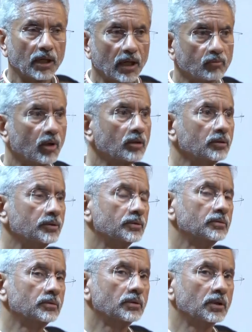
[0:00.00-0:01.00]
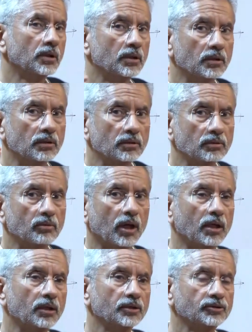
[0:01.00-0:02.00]
I want you to
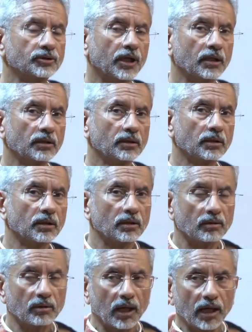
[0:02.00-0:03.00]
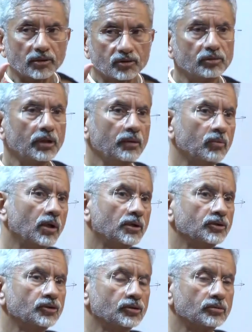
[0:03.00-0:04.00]
understand actually what
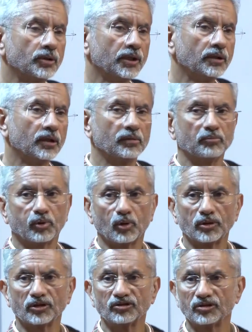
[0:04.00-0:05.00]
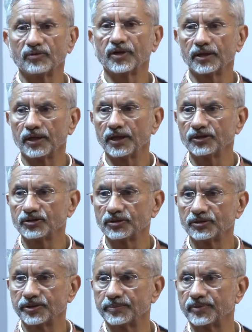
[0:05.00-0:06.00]
is today the importance of our
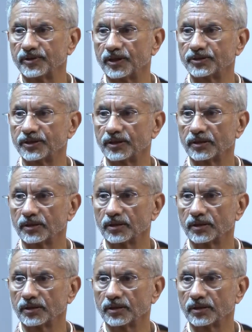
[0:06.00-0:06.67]
relationship with Russia.